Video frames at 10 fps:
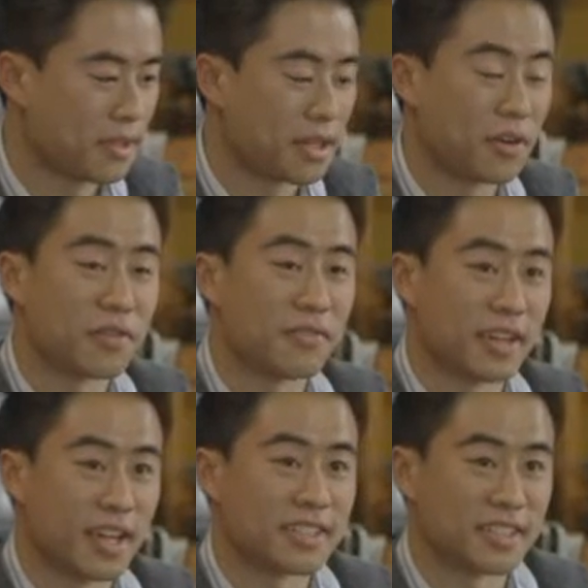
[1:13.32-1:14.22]
They are on
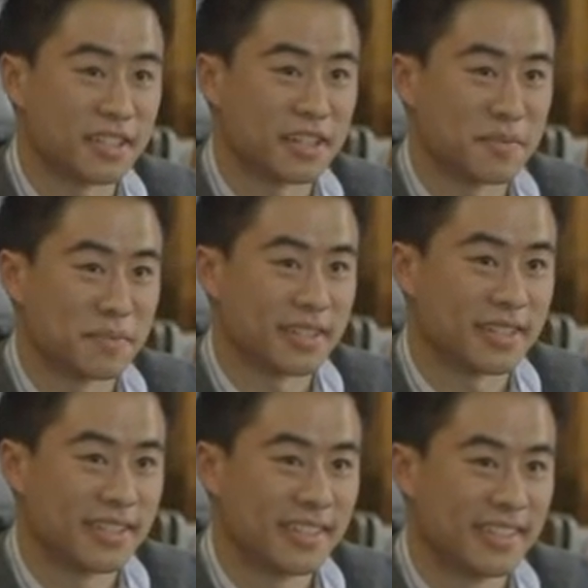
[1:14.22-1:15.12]
vacation in Colombia.
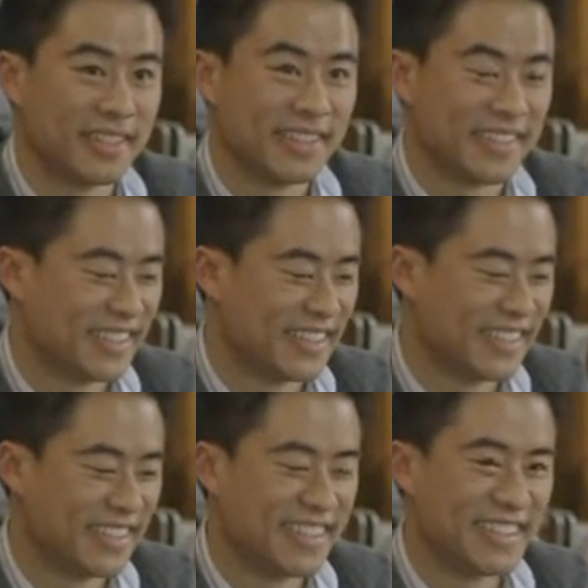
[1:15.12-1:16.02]

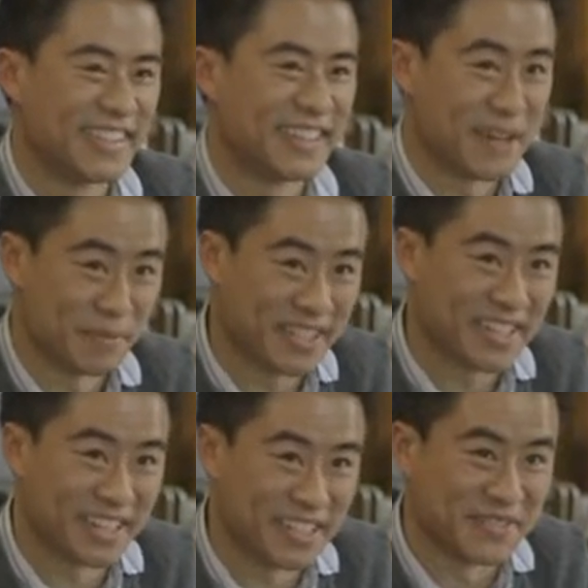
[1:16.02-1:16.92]
I am
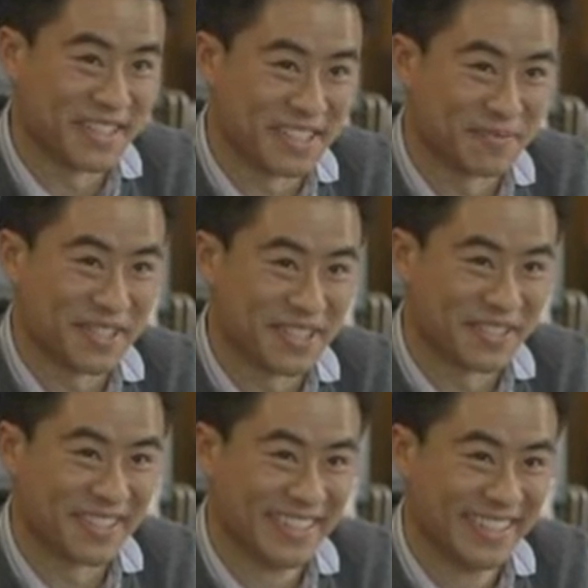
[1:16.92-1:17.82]
excited to visit him
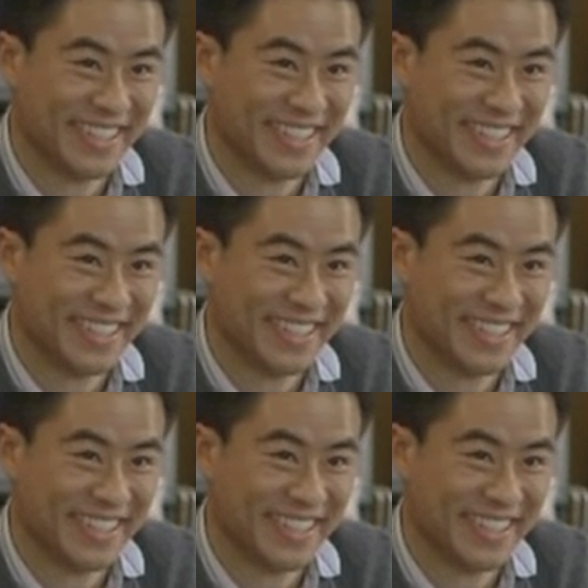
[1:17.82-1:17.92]
soon.